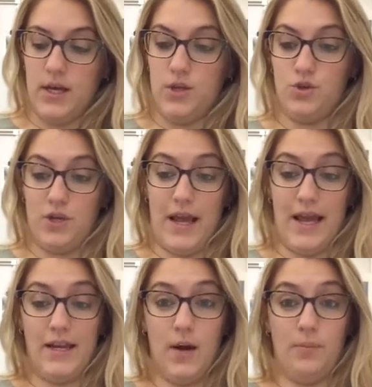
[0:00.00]
You should
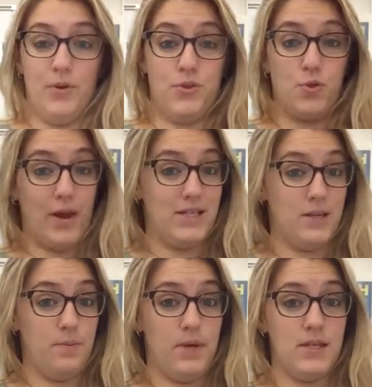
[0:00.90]
end up with
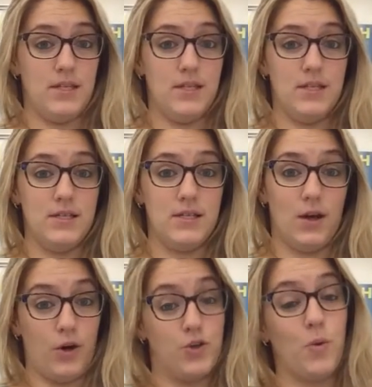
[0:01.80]
20 pieces,
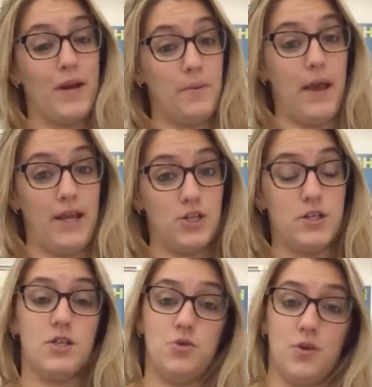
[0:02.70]
or 20
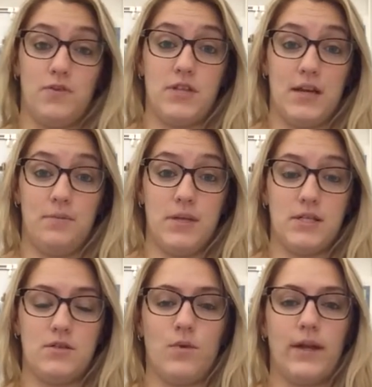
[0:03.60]
pages, since you have 10
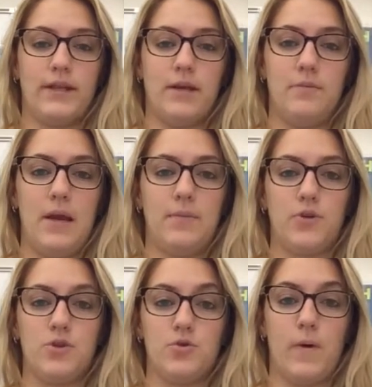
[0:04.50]
pieces of white lined paper,
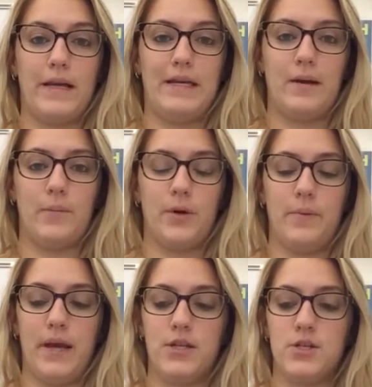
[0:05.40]
so 20 numbered
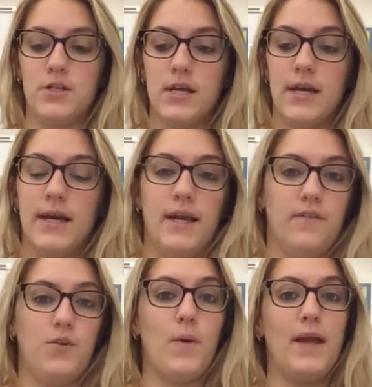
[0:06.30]
pages.
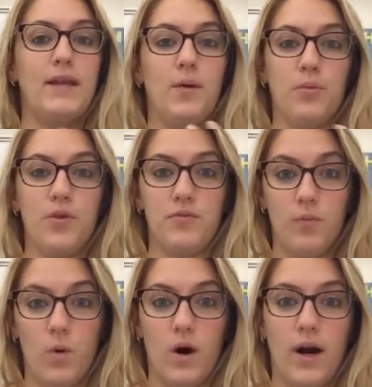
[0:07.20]
If you end up with
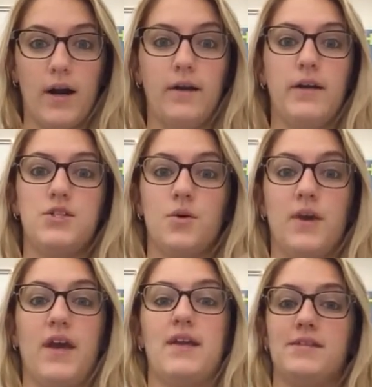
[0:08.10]
more, it's
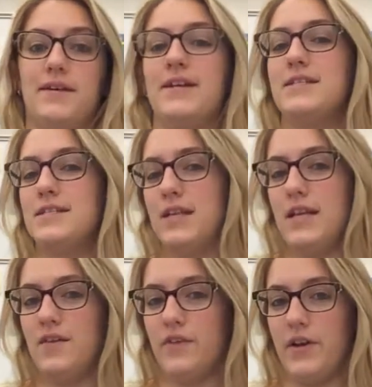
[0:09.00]
okay as long as it's an
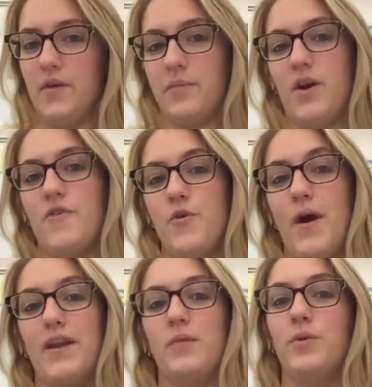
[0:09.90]
even number. If you
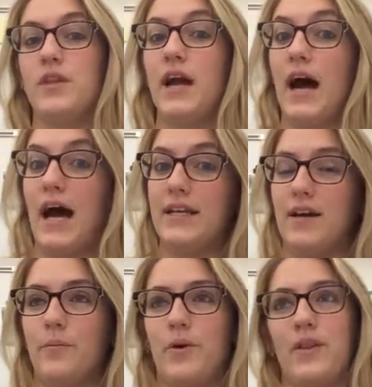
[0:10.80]
end up with an odd
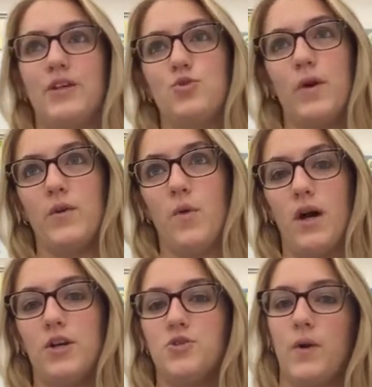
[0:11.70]
number like
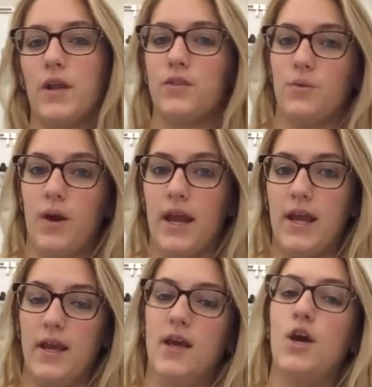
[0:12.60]
21 or
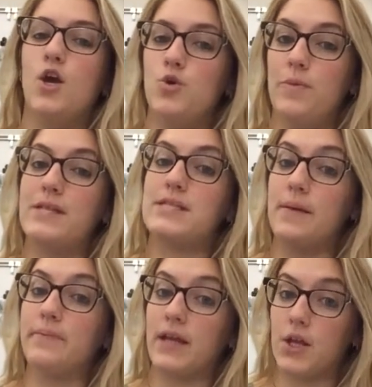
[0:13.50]
23, you missed
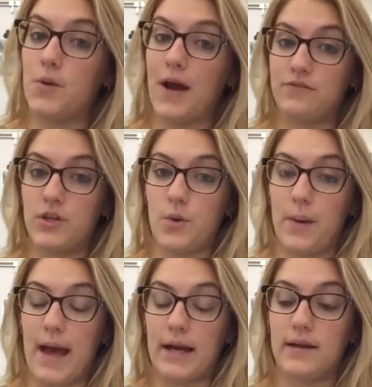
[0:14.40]
something and you have to go
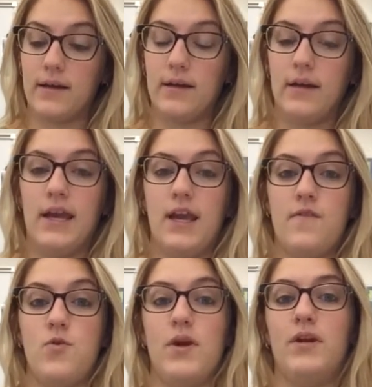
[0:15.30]
back.
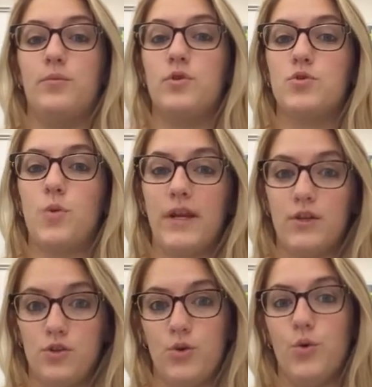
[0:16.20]
If you end up with
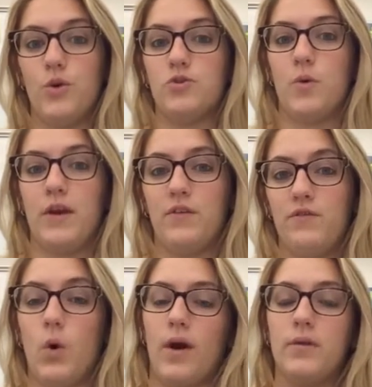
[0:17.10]
22 or
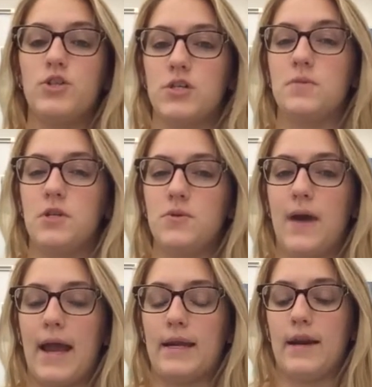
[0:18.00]
24, it just means you
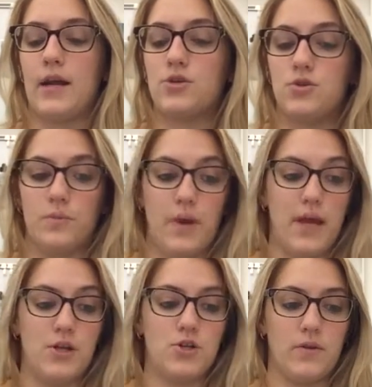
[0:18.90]
added an extra
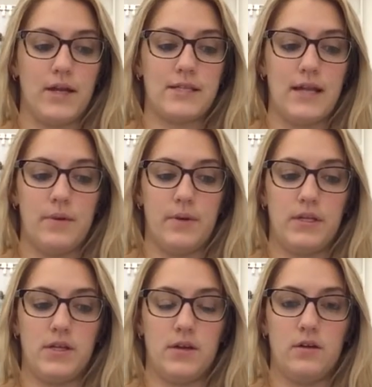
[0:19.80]
page, so that's not a big
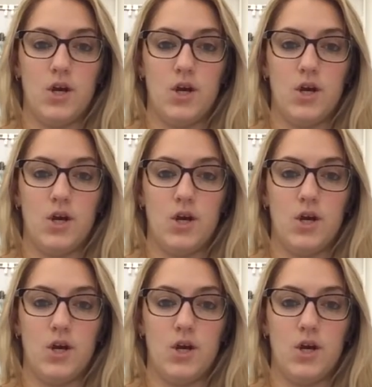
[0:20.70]
deal.